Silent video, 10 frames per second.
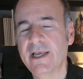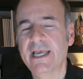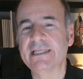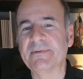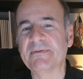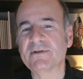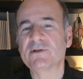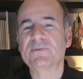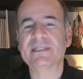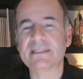is
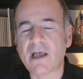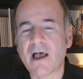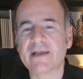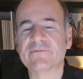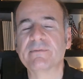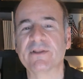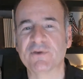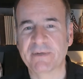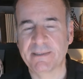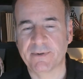because we saw it from other
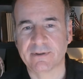people,